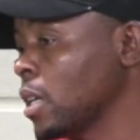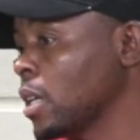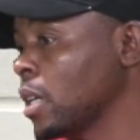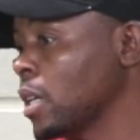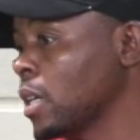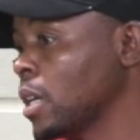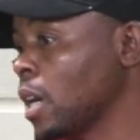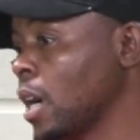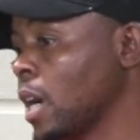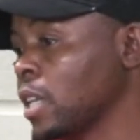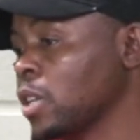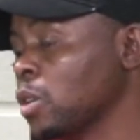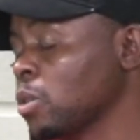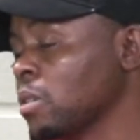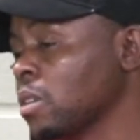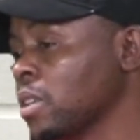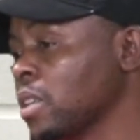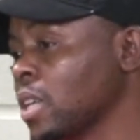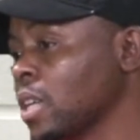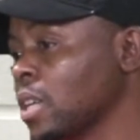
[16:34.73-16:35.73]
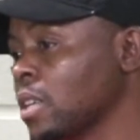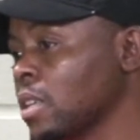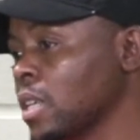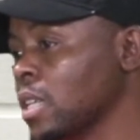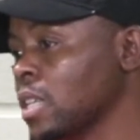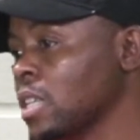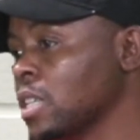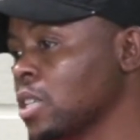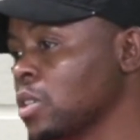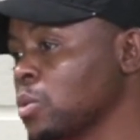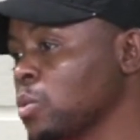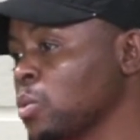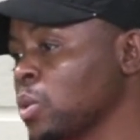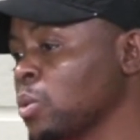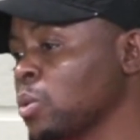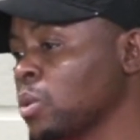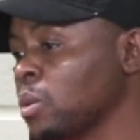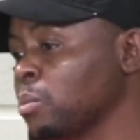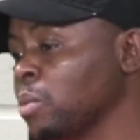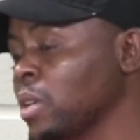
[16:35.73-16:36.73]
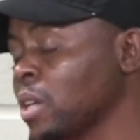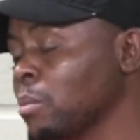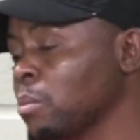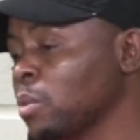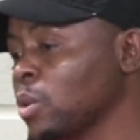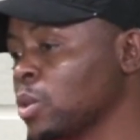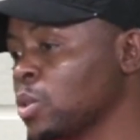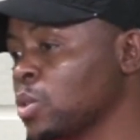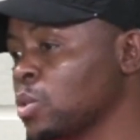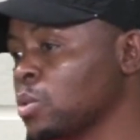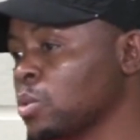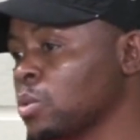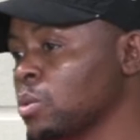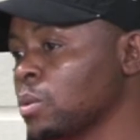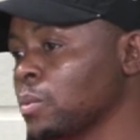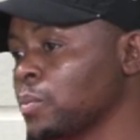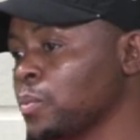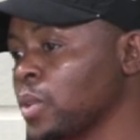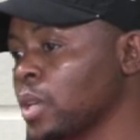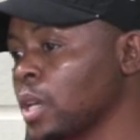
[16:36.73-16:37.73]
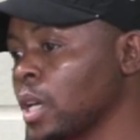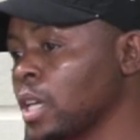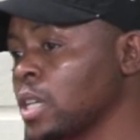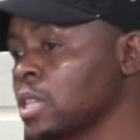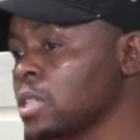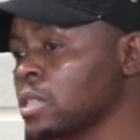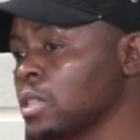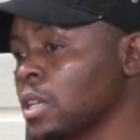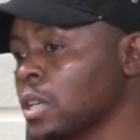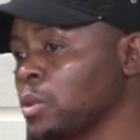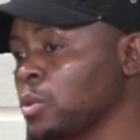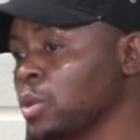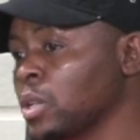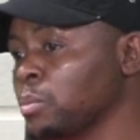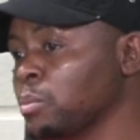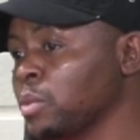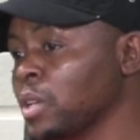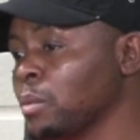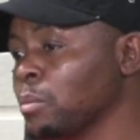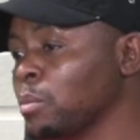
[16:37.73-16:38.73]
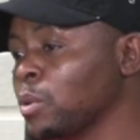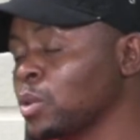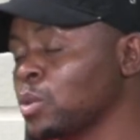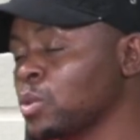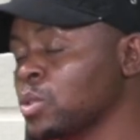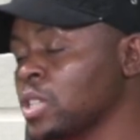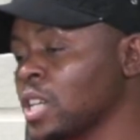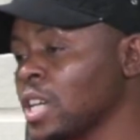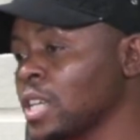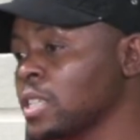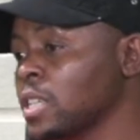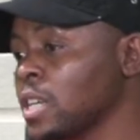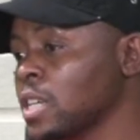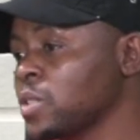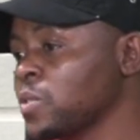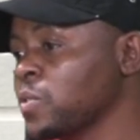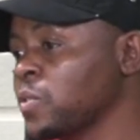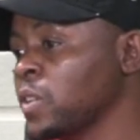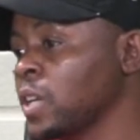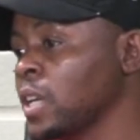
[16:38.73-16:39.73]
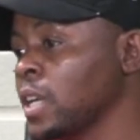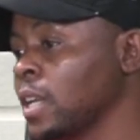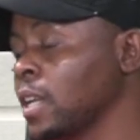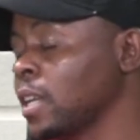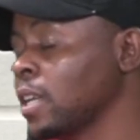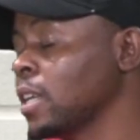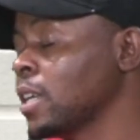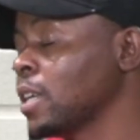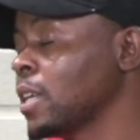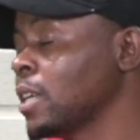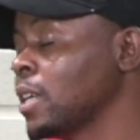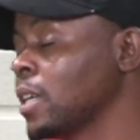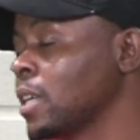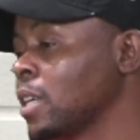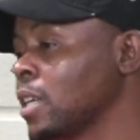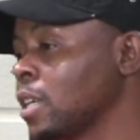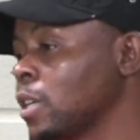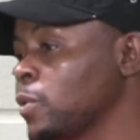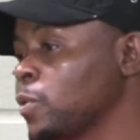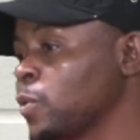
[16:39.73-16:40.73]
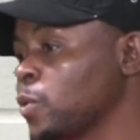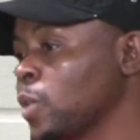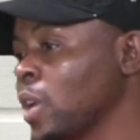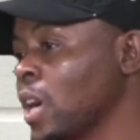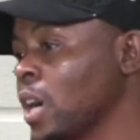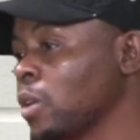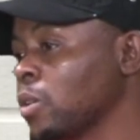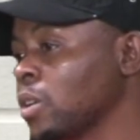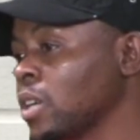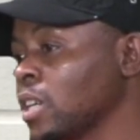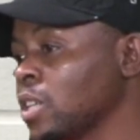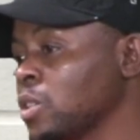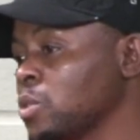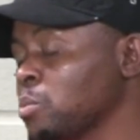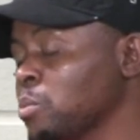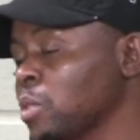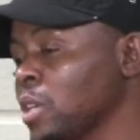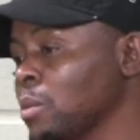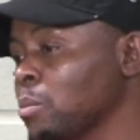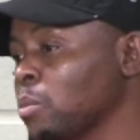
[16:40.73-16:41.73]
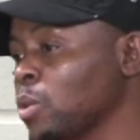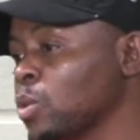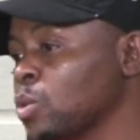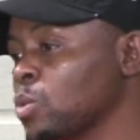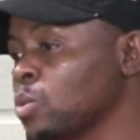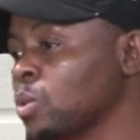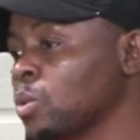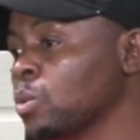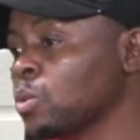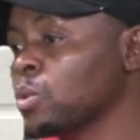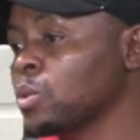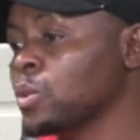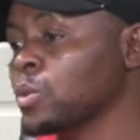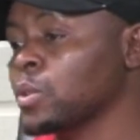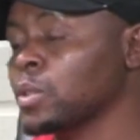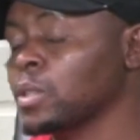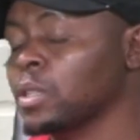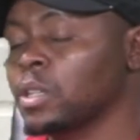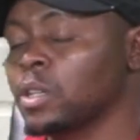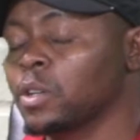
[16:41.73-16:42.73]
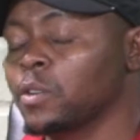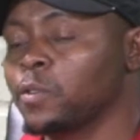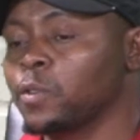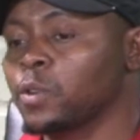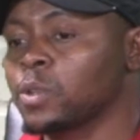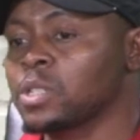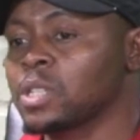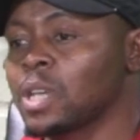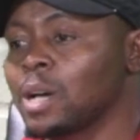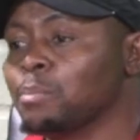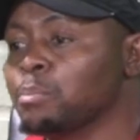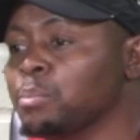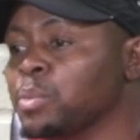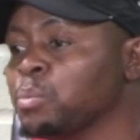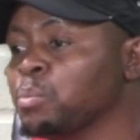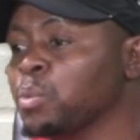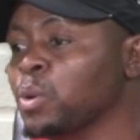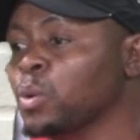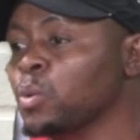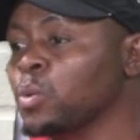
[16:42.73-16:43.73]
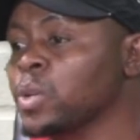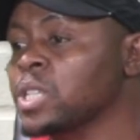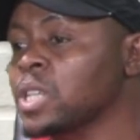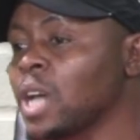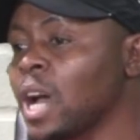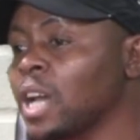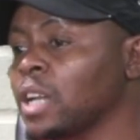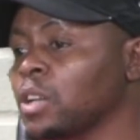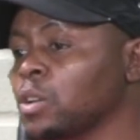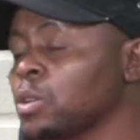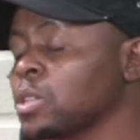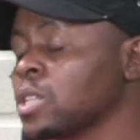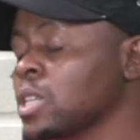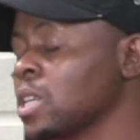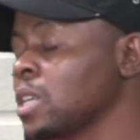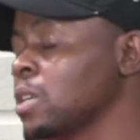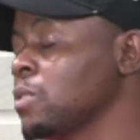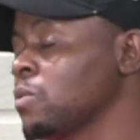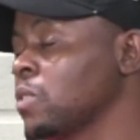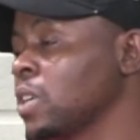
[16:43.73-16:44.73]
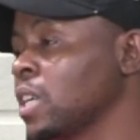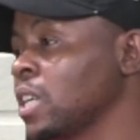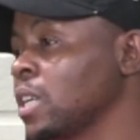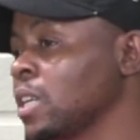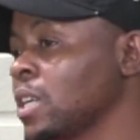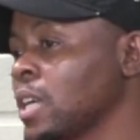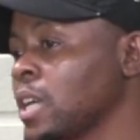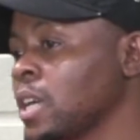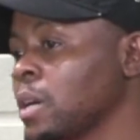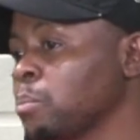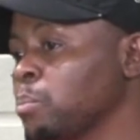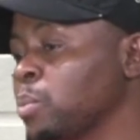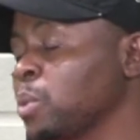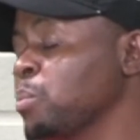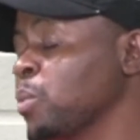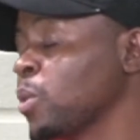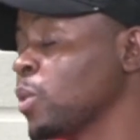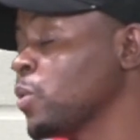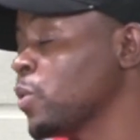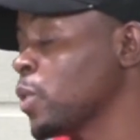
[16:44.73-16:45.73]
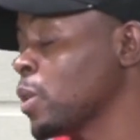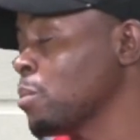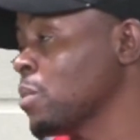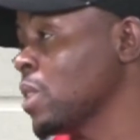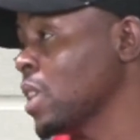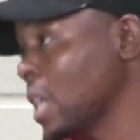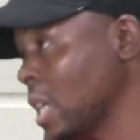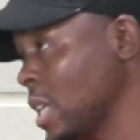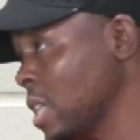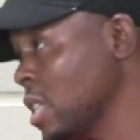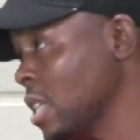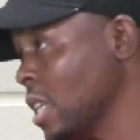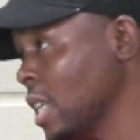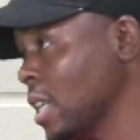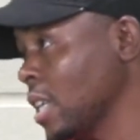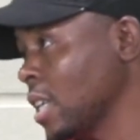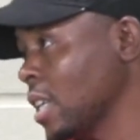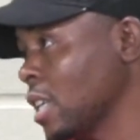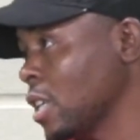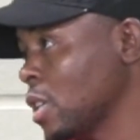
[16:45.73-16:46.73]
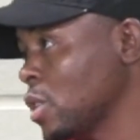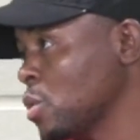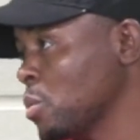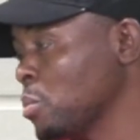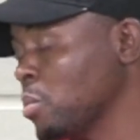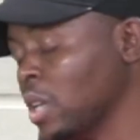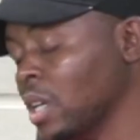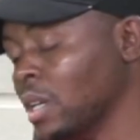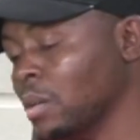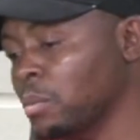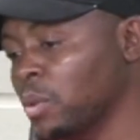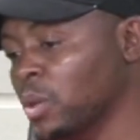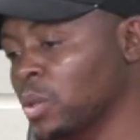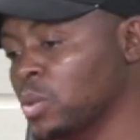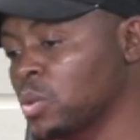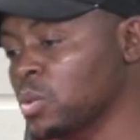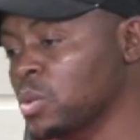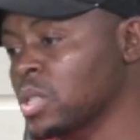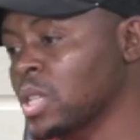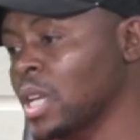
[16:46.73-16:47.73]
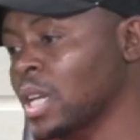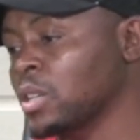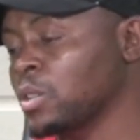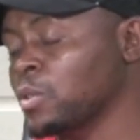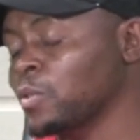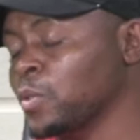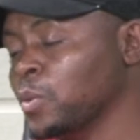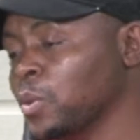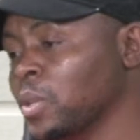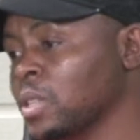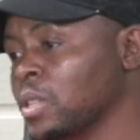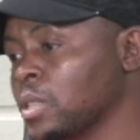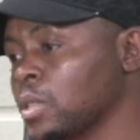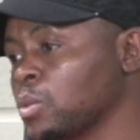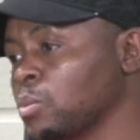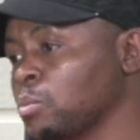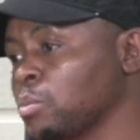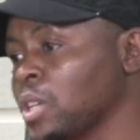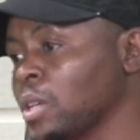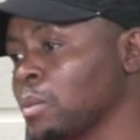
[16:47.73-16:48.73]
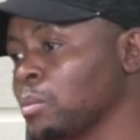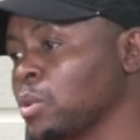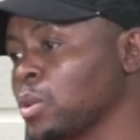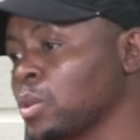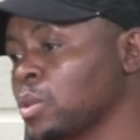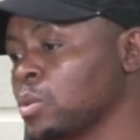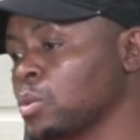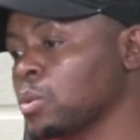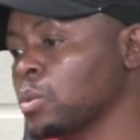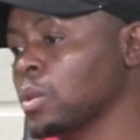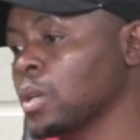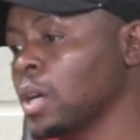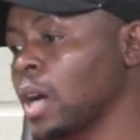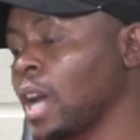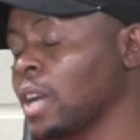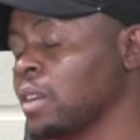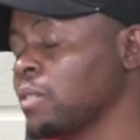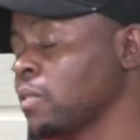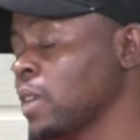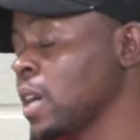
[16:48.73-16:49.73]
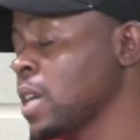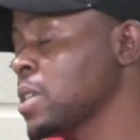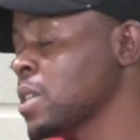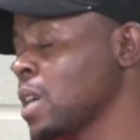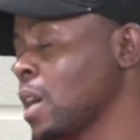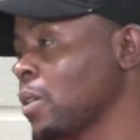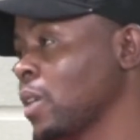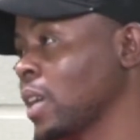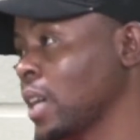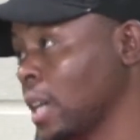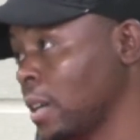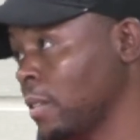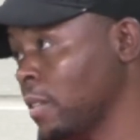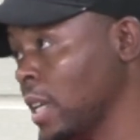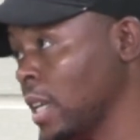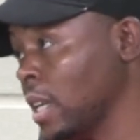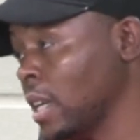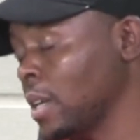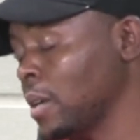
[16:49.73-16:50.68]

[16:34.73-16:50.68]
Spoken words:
I don't think that we will be able to, history will be able to judge us fairly if we are going to be able to look for some people which are not even people from the region to be able to start off with, to be able to advise our governor.